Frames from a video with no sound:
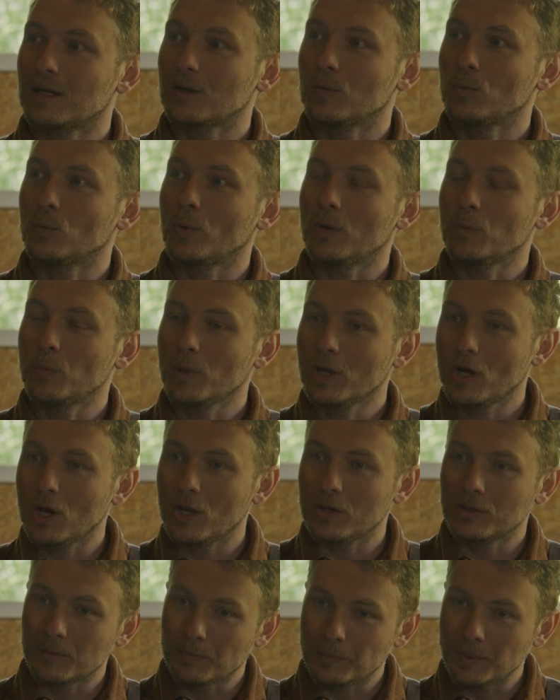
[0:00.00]
when we
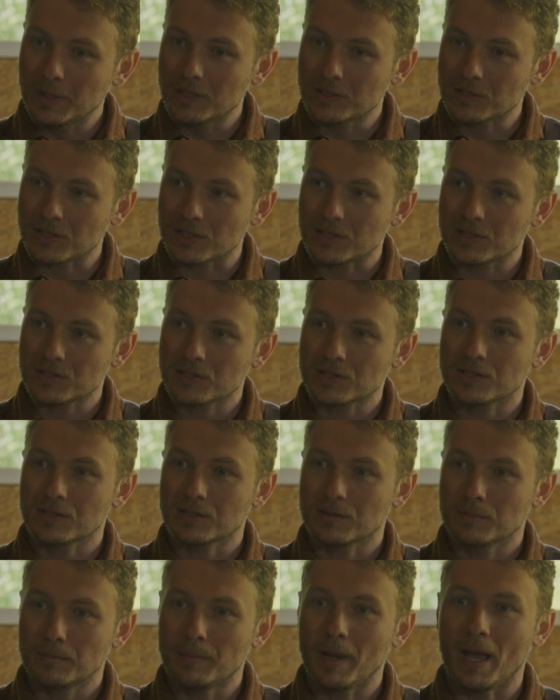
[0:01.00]
got the
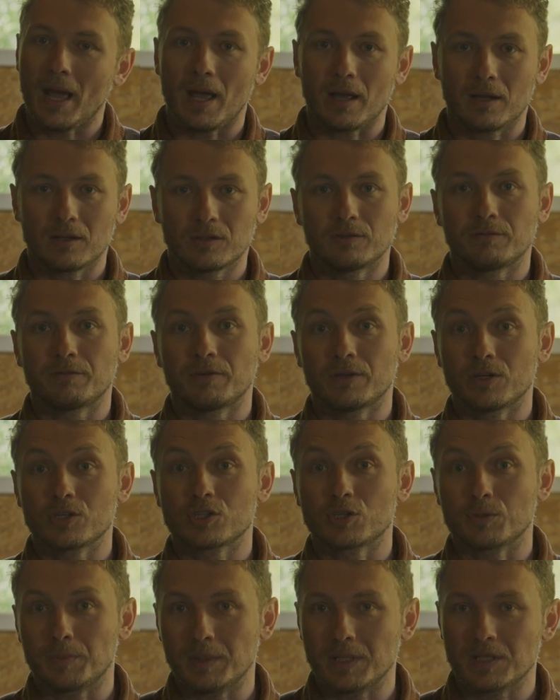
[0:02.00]
pieces back, the
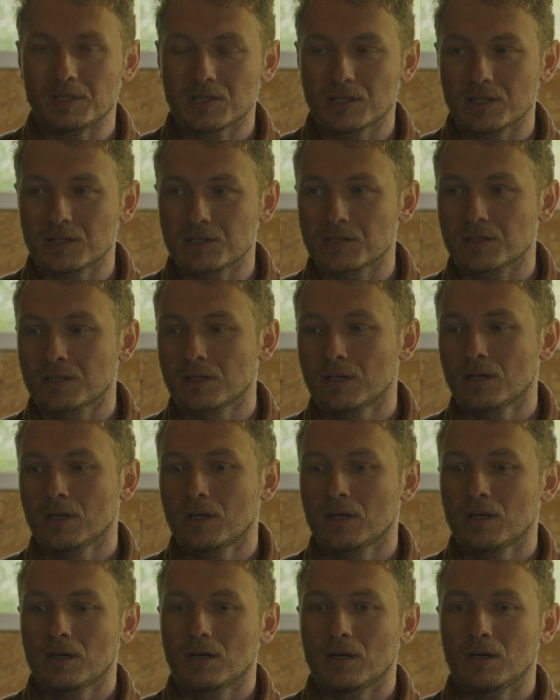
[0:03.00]
finished pieces,
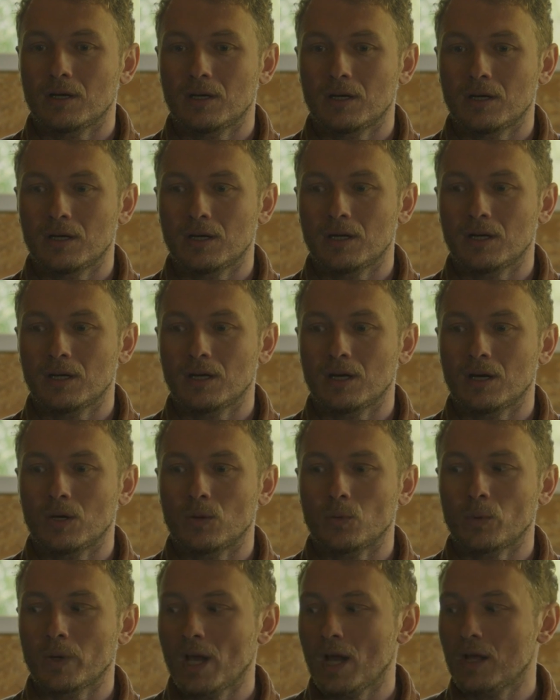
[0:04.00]

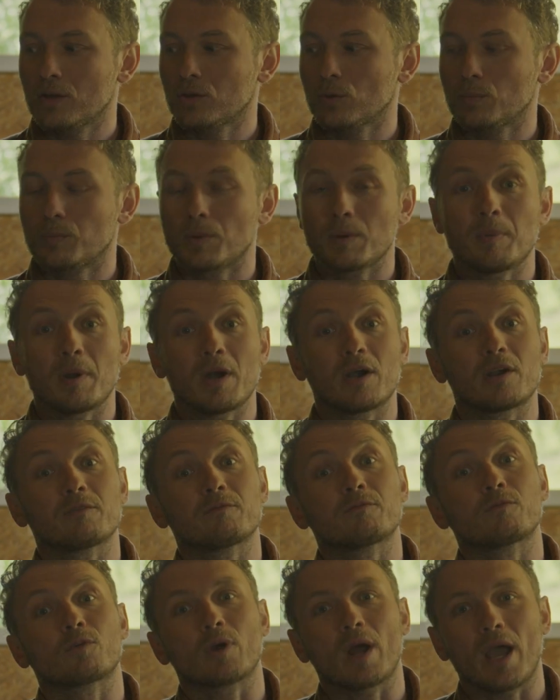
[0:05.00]
we had to prepare
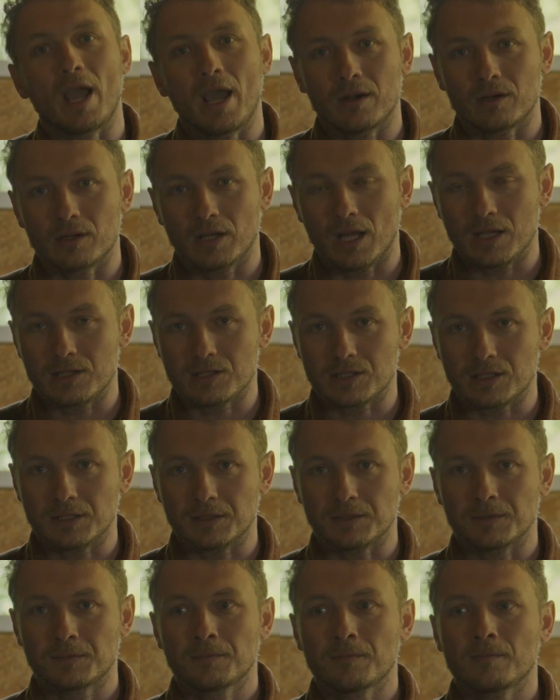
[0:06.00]
them for
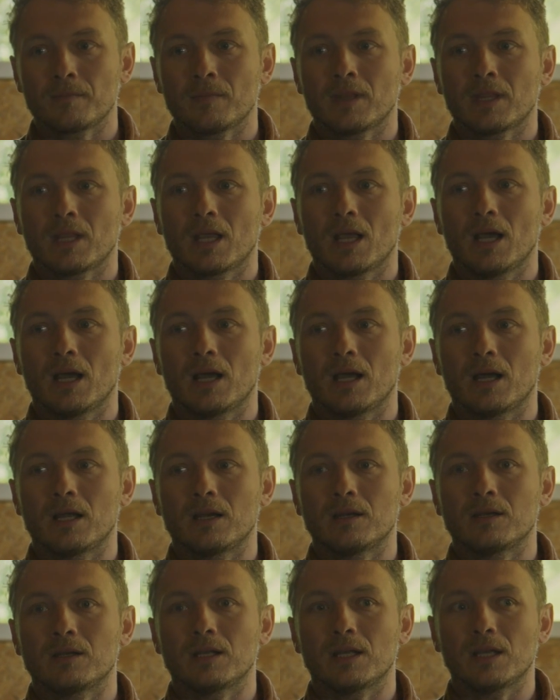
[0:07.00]
anodizing.
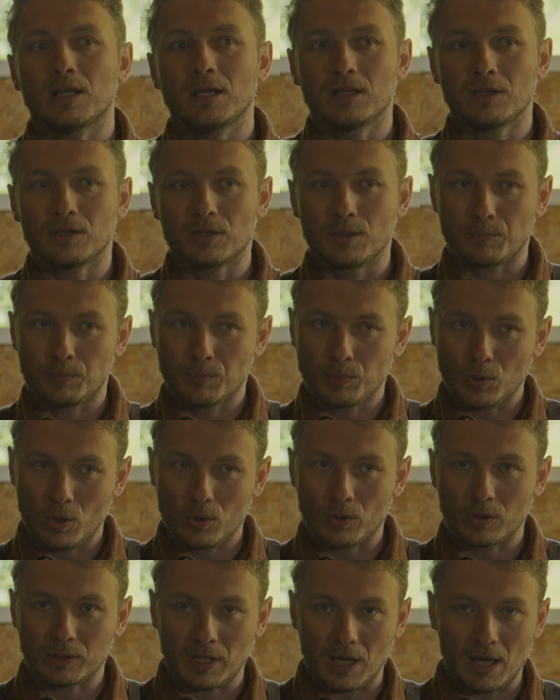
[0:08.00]
And in the
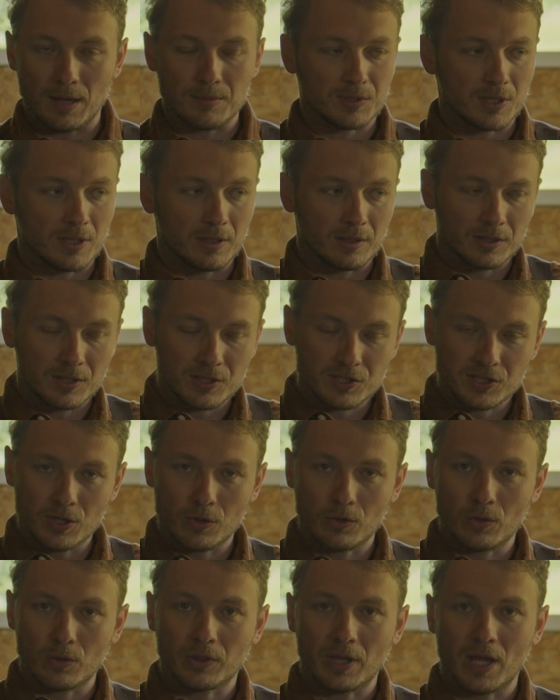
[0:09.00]
prototypes and in the
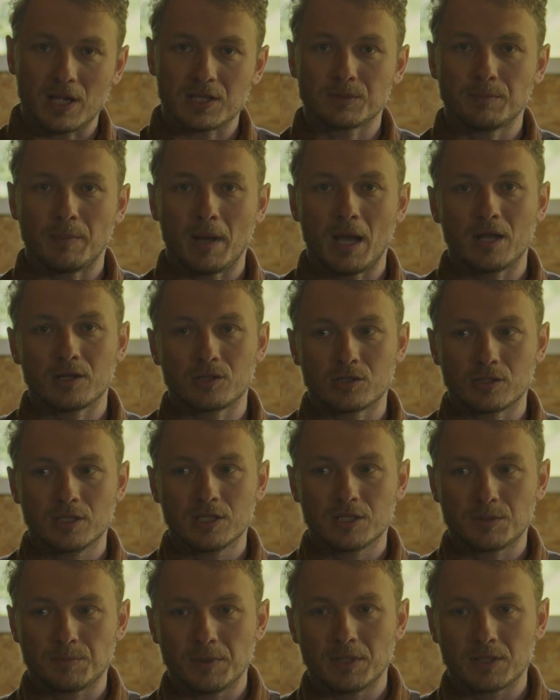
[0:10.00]
zero test batch,
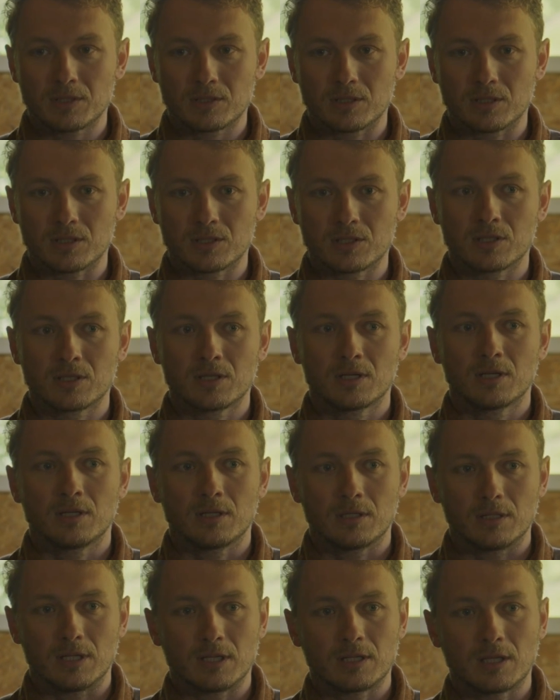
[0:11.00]
these pieces
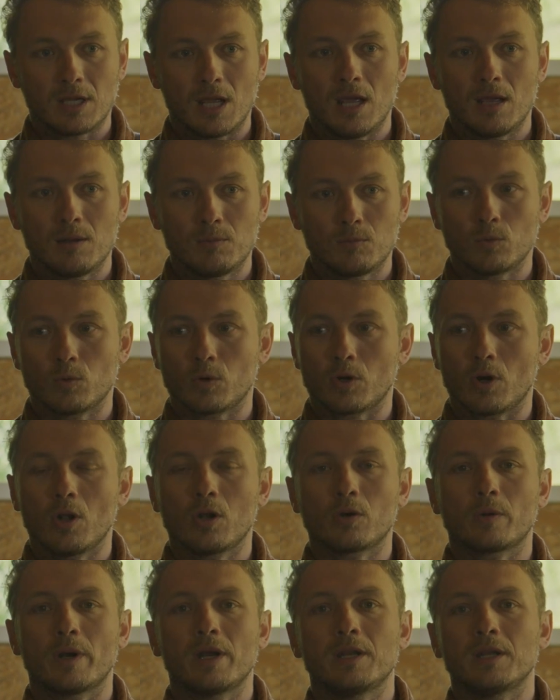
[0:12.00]
that came were
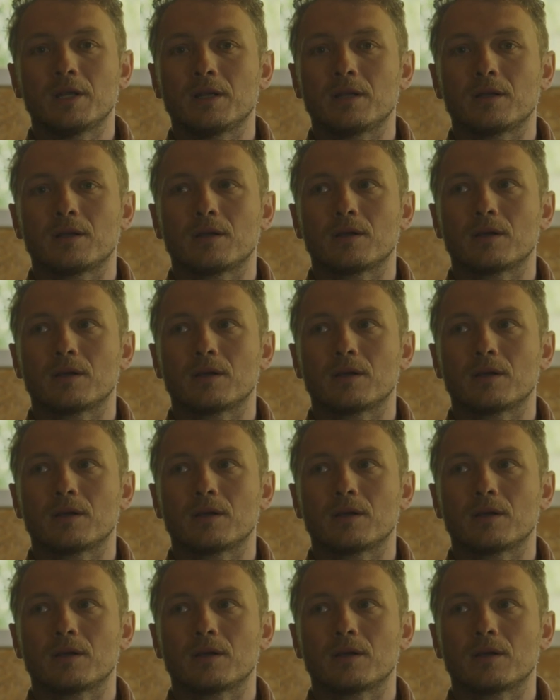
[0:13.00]
already